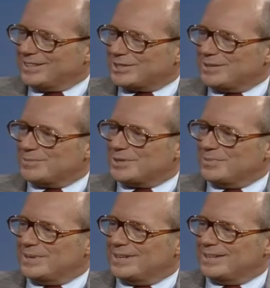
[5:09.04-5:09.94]
it seems to
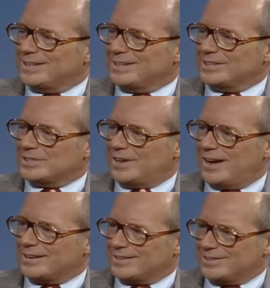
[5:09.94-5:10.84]
me, is
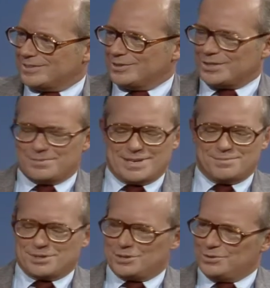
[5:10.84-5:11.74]
not, as they're
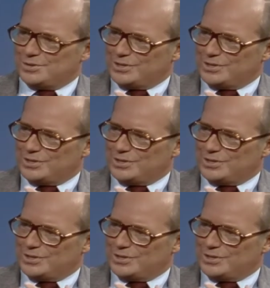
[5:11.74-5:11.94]
sometimes accused,